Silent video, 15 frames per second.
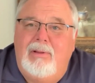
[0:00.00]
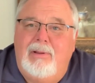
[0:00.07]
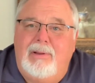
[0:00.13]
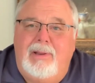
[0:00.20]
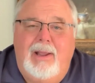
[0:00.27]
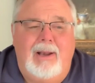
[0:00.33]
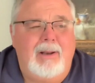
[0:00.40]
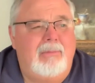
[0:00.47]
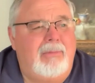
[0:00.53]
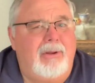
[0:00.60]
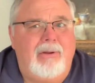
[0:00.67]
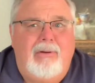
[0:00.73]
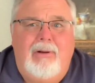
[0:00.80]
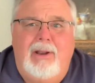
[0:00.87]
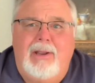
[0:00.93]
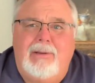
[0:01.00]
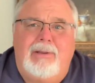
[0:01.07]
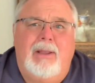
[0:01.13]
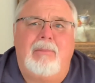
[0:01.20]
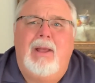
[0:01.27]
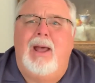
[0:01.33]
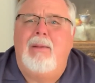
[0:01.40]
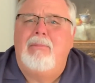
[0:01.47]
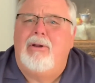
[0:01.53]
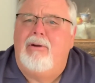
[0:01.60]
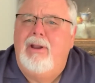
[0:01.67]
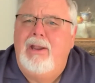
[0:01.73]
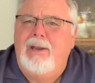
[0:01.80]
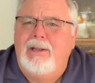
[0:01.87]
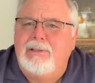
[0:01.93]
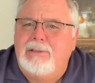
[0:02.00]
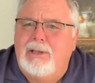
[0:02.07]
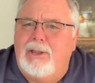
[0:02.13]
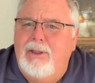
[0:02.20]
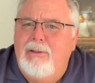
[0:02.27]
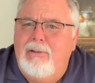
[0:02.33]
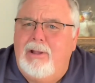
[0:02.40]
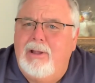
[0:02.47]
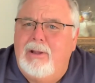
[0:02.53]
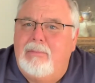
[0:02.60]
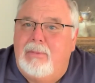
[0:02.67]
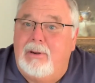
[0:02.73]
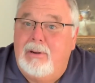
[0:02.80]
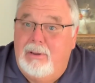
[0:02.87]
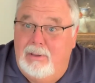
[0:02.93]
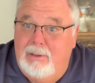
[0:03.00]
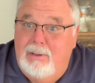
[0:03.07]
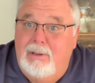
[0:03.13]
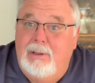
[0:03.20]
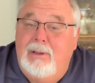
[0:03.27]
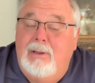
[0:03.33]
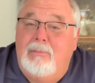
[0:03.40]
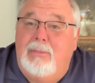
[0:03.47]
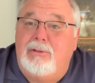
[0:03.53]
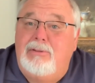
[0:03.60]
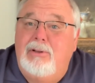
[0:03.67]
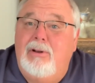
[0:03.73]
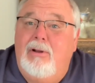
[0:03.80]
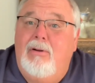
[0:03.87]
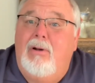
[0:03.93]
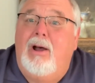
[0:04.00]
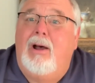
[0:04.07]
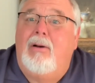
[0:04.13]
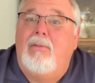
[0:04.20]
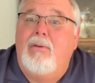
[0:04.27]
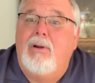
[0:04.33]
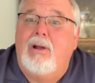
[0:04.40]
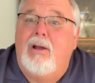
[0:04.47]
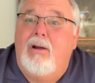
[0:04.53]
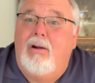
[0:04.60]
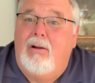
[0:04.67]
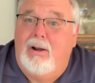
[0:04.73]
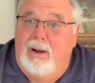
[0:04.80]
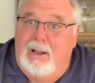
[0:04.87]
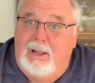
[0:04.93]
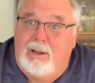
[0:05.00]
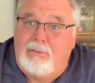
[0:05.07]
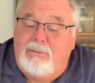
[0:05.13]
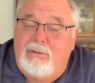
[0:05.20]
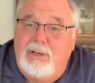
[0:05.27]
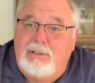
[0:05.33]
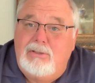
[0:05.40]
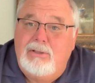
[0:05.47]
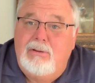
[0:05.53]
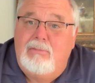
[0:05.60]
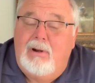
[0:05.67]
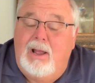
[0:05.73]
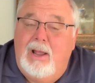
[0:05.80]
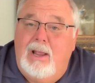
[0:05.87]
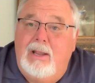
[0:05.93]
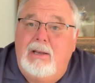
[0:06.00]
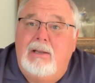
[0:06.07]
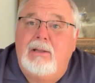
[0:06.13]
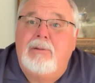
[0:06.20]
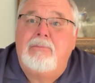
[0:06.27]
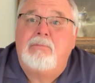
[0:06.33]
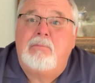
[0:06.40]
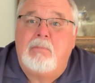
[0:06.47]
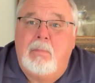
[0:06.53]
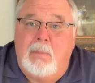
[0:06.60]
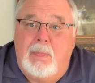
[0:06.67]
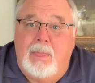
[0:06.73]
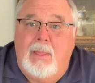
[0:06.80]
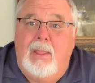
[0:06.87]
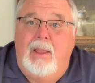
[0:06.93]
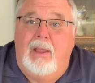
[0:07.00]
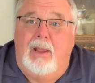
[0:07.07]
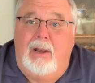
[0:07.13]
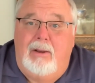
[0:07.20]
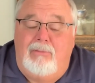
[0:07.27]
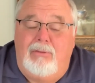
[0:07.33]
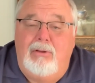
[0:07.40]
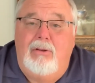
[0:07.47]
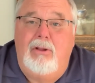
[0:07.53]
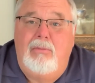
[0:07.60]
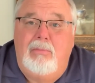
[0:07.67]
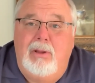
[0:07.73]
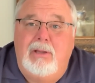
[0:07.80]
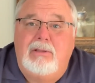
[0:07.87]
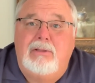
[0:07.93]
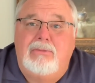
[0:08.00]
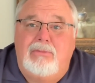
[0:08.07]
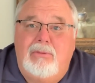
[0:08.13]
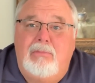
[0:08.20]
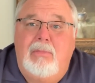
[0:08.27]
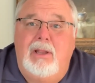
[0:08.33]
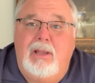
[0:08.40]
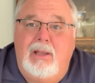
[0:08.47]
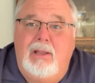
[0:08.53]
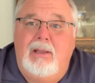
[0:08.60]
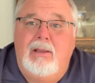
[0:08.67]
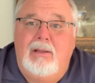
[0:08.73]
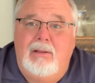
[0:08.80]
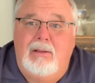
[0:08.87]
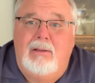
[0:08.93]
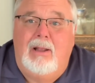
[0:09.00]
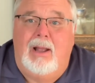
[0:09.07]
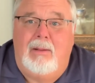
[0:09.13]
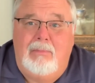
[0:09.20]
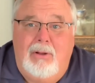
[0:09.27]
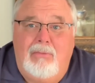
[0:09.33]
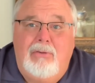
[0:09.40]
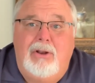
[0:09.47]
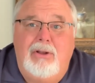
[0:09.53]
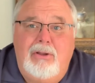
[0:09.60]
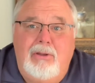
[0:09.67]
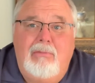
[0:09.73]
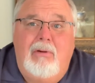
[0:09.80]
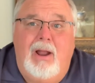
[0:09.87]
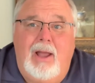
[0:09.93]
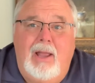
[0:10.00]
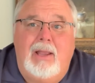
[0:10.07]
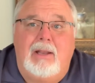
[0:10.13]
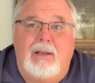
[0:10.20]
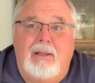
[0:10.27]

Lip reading: Tell them you're green. Say, I'm green as a cucumber. But you know, I'll work hard and I'll treat you right. And if you do business with me, I'm going to do you right.